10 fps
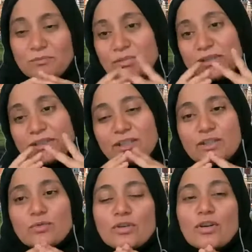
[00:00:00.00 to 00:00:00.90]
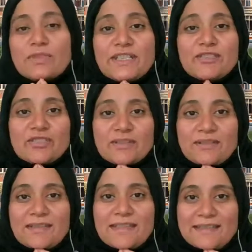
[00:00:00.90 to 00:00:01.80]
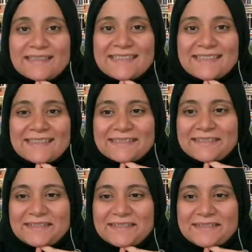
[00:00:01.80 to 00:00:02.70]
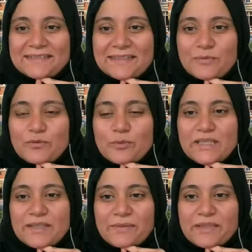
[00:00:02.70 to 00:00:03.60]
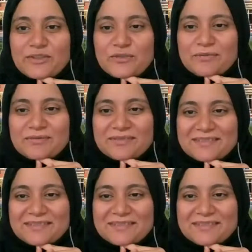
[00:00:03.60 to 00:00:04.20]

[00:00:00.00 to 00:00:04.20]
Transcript: Building a new accommodation. Yes, that would be correct too.